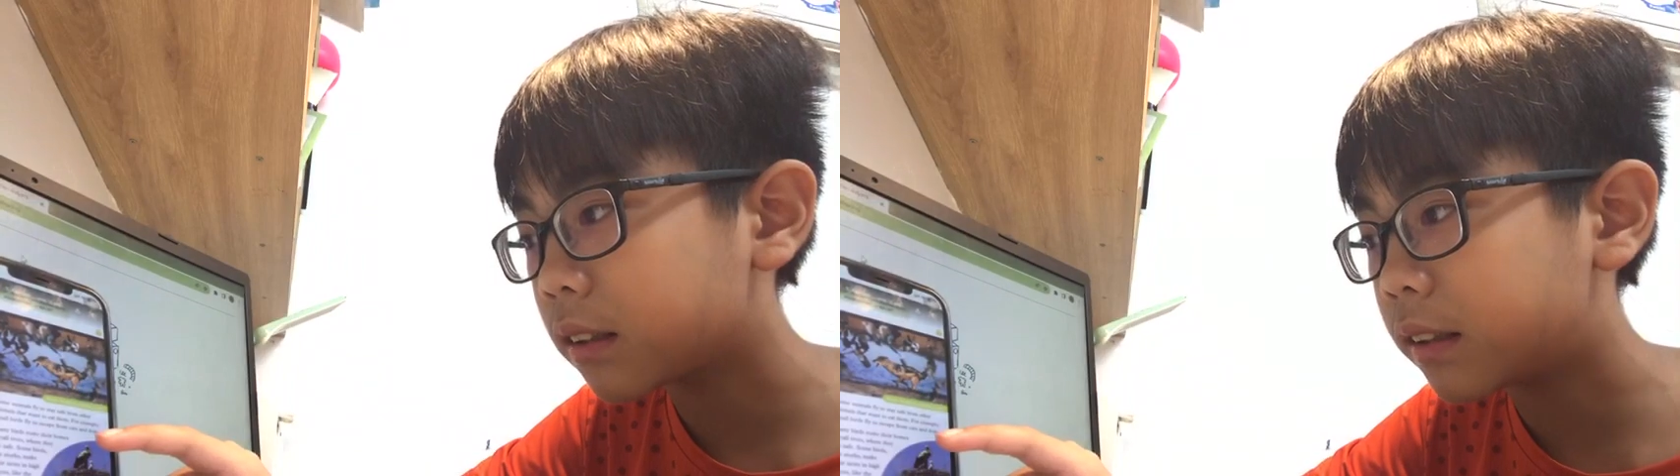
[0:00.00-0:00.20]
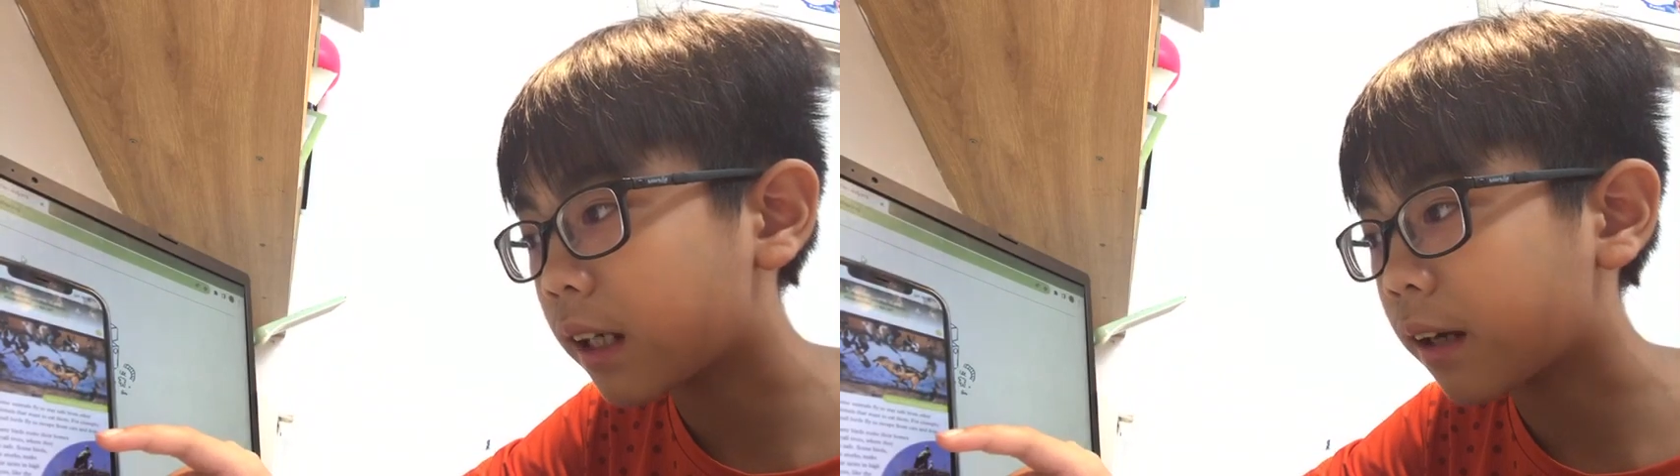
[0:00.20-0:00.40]

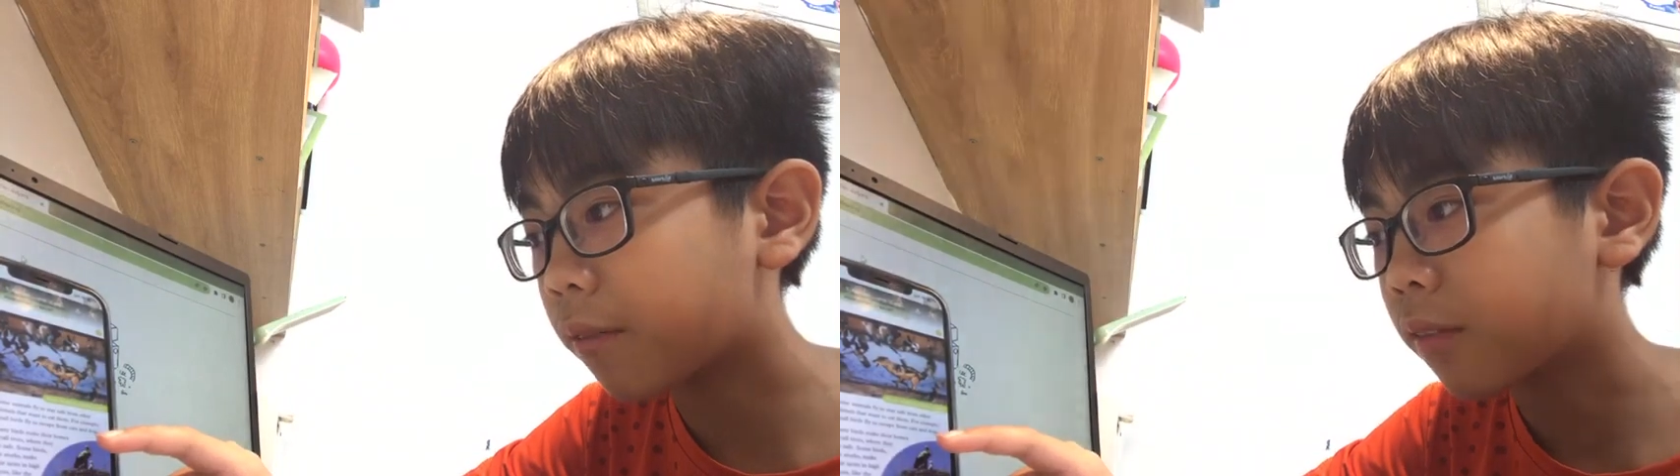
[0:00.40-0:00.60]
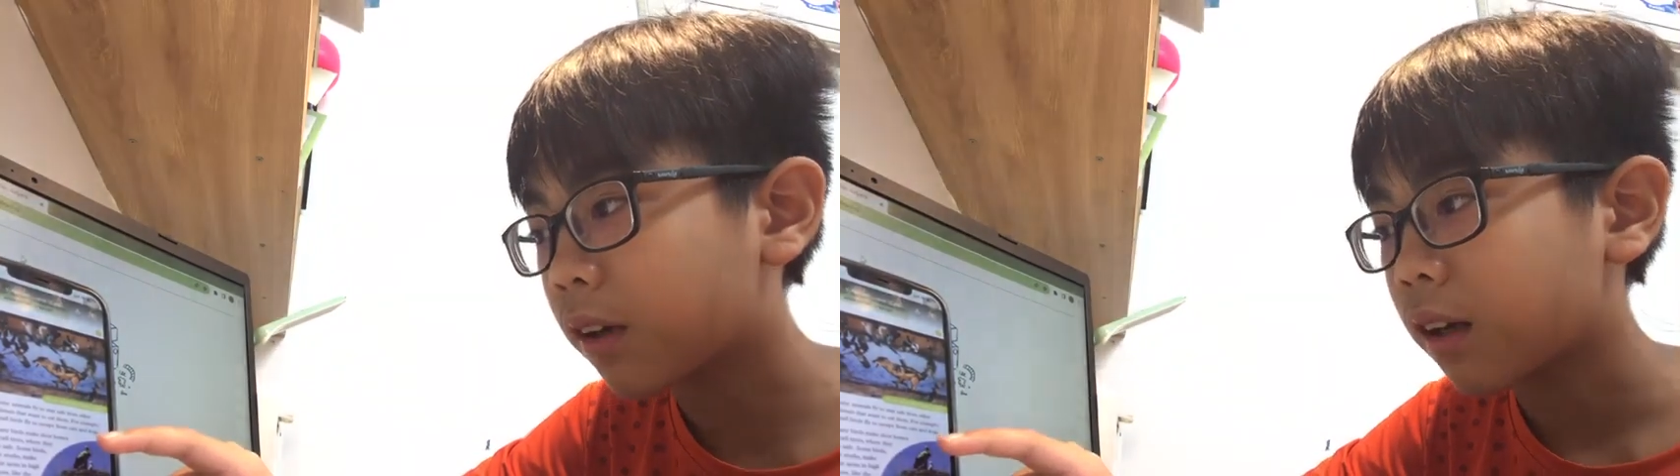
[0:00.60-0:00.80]

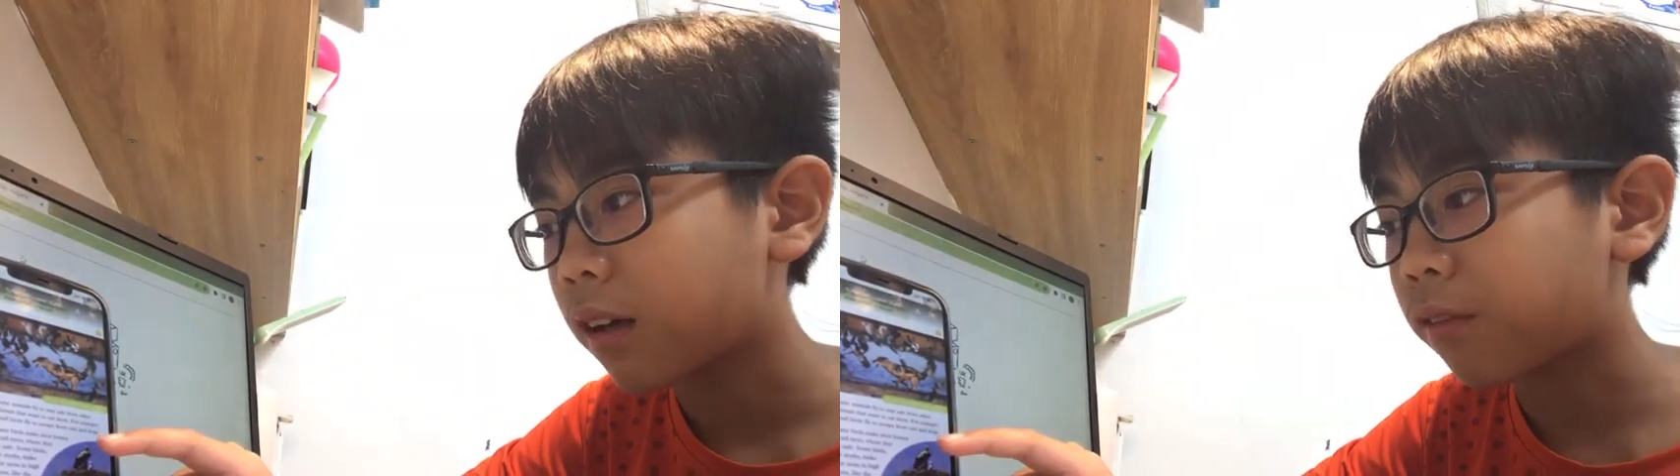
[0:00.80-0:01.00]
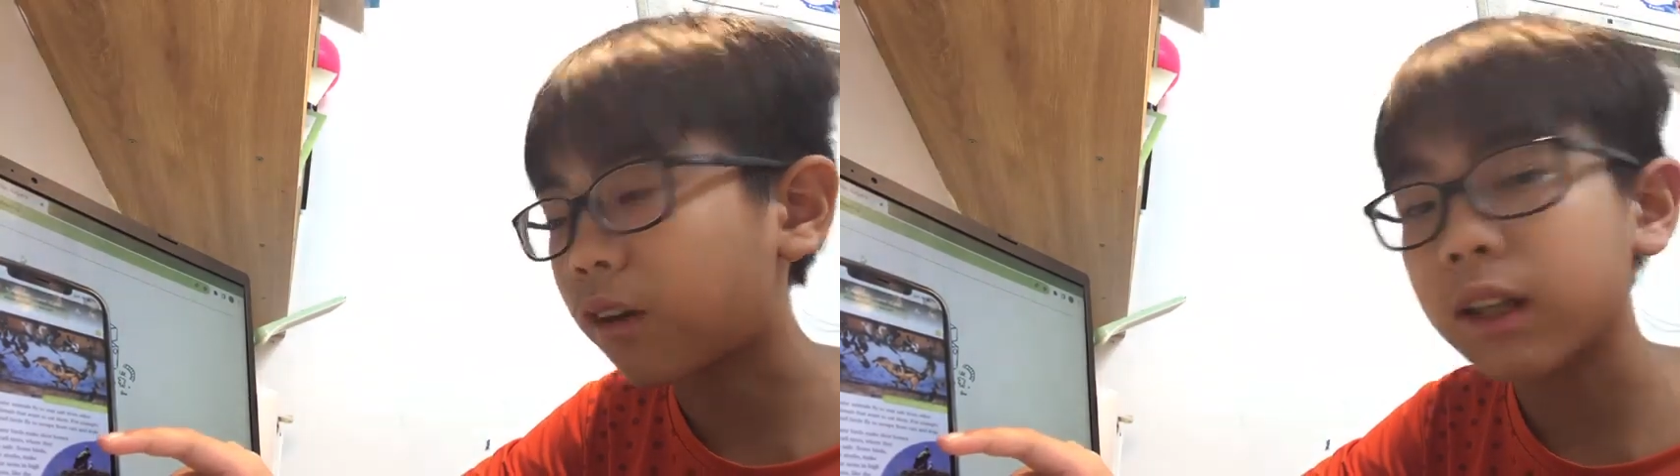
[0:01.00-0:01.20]
them.
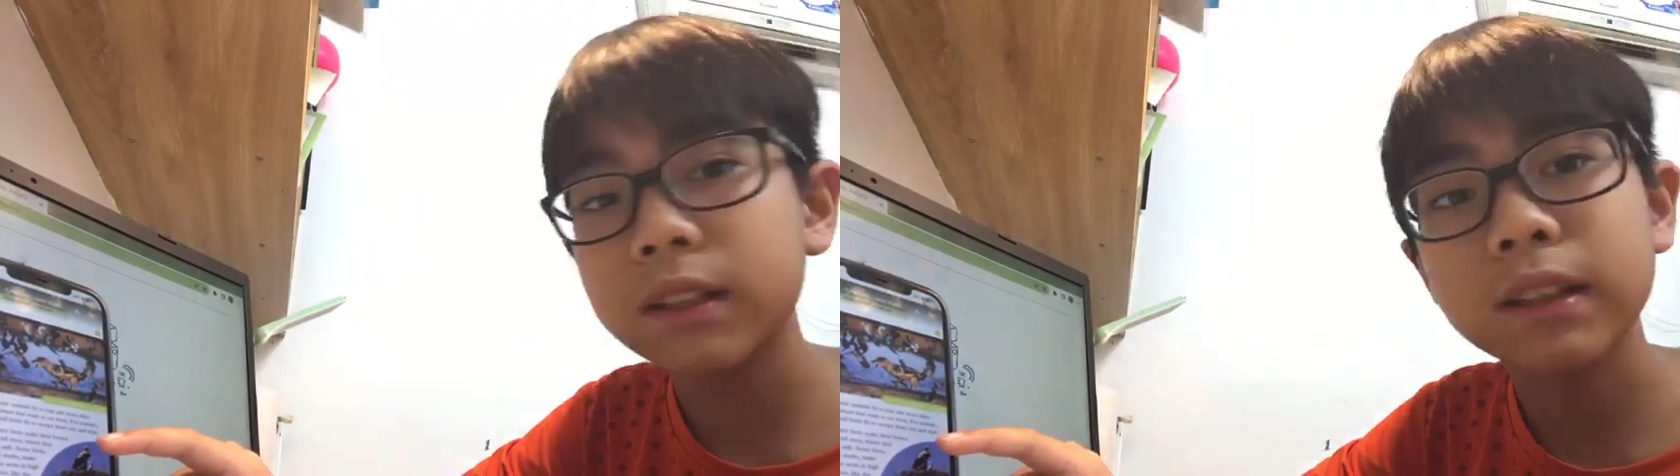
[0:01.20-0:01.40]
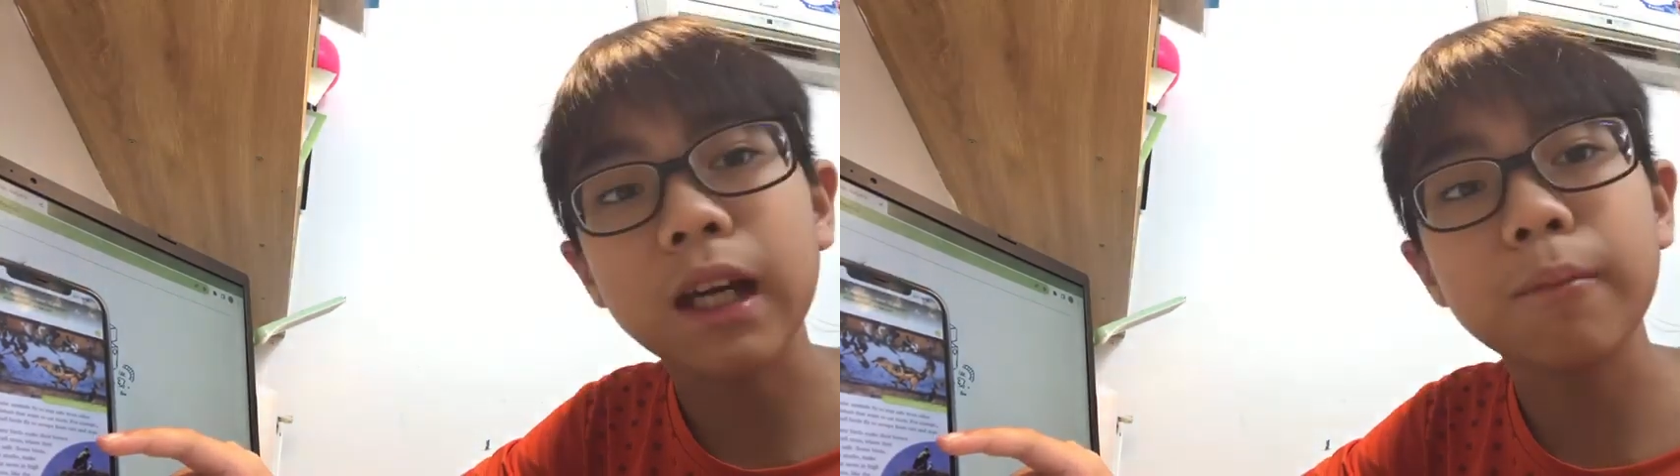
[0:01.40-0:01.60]
For
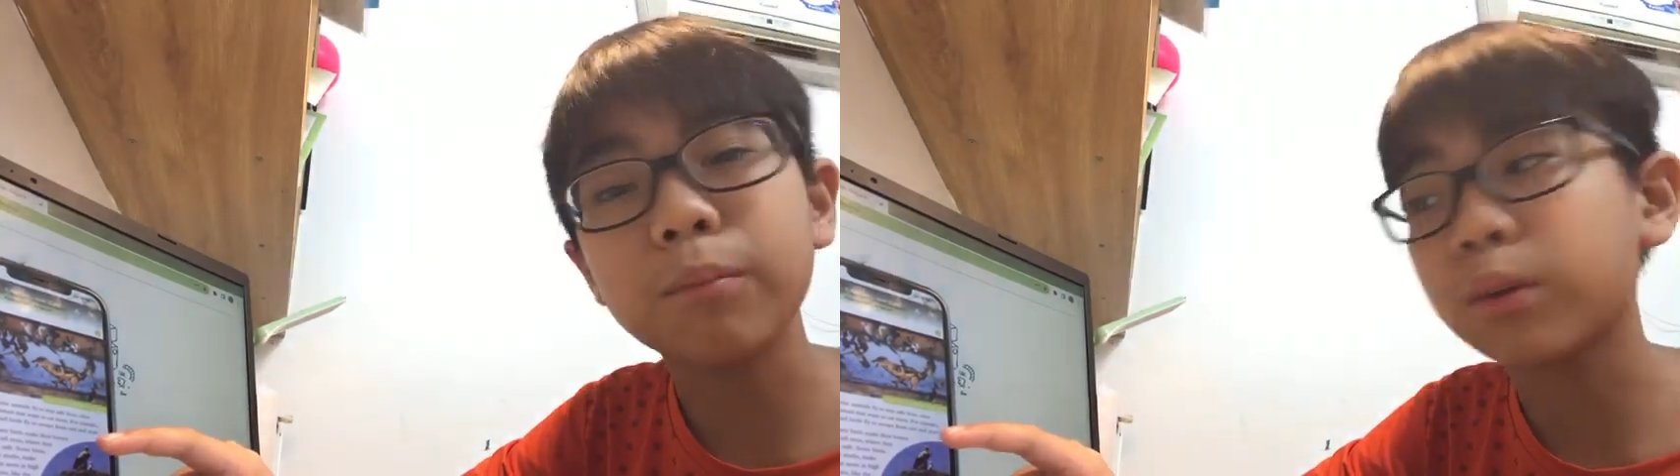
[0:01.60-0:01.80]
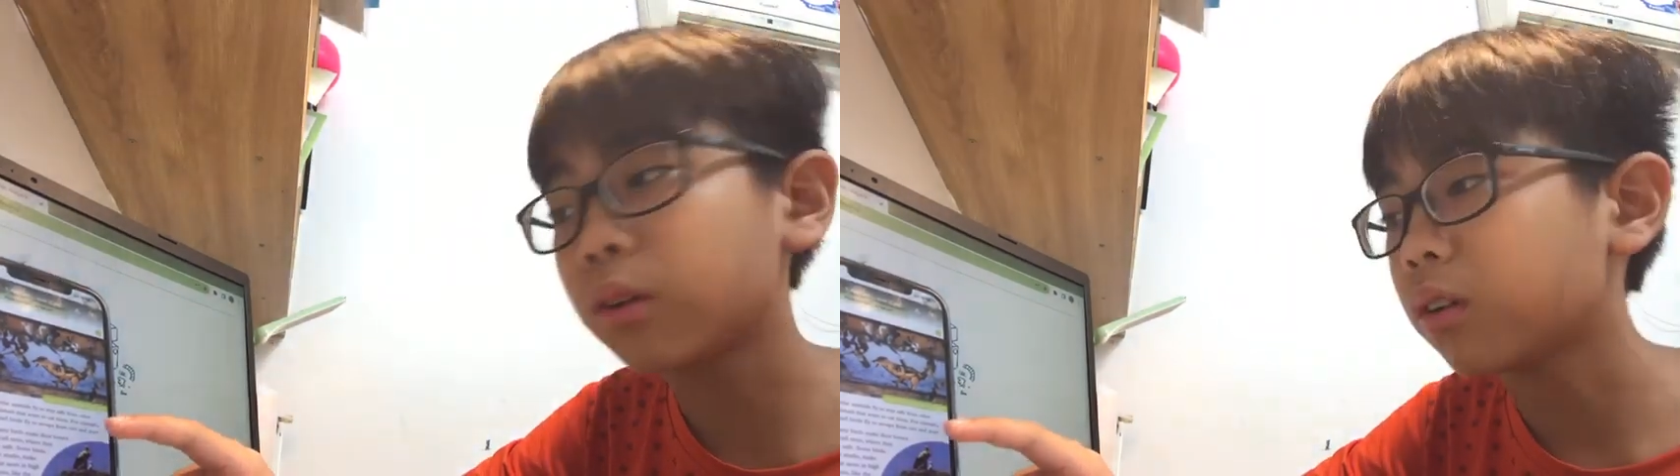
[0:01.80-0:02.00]

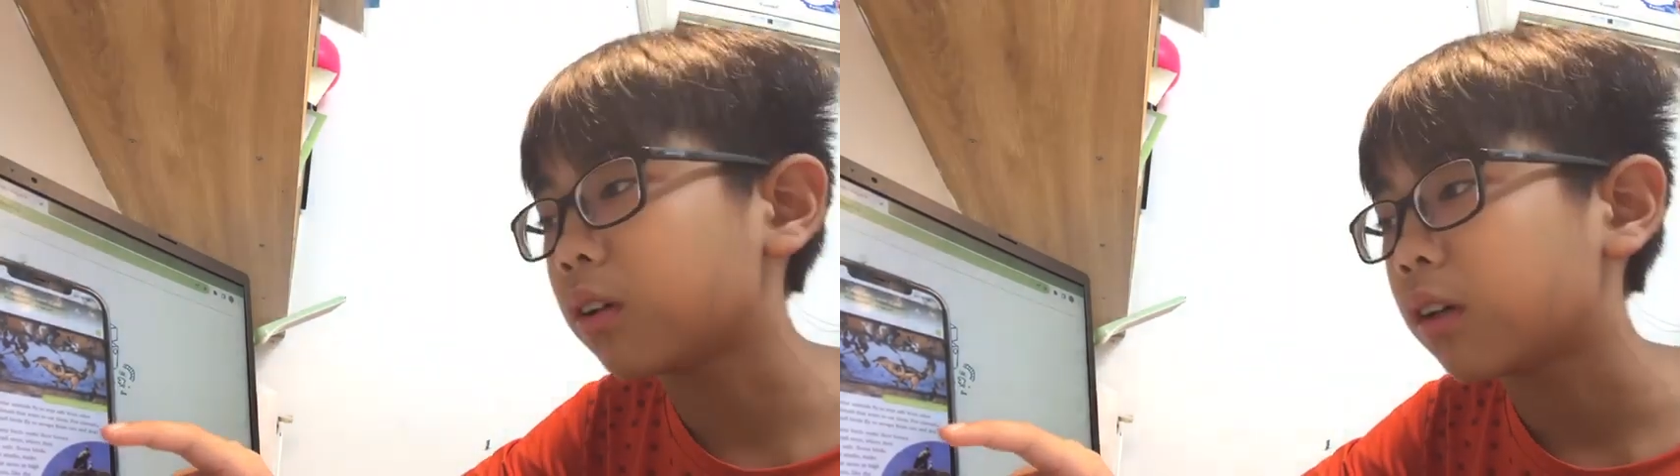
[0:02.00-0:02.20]
example,